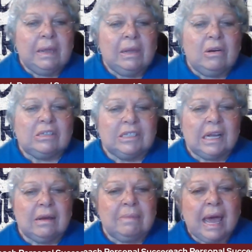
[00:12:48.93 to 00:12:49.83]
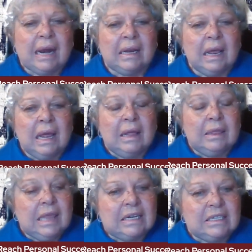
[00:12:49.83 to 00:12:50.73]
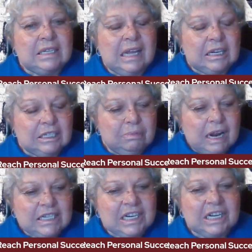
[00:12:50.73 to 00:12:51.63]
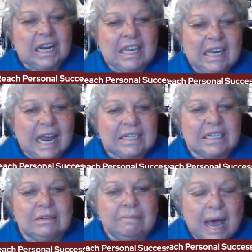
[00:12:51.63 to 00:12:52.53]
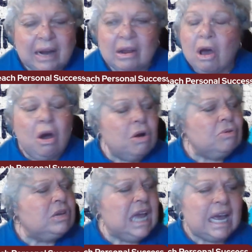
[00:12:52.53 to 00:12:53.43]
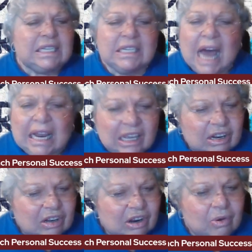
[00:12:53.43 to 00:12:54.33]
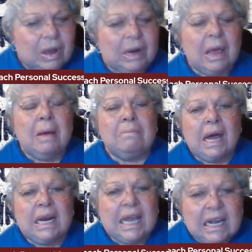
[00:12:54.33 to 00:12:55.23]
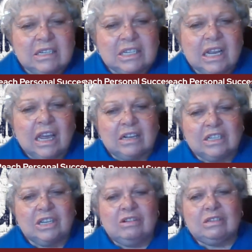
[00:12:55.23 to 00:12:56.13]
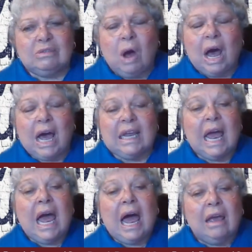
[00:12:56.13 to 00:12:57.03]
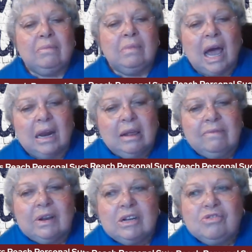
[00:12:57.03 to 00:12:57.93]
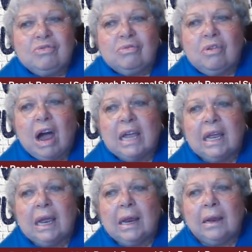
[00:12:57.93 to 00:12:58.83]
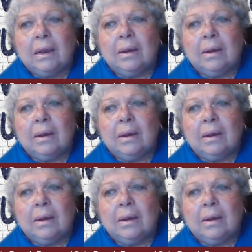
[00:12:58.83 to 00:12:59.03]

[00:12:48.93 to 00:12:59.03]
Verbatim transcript: Because think about it, there's the expression, yes, but, oh yes, I can do it, but here's the excuse why I'm not even trying.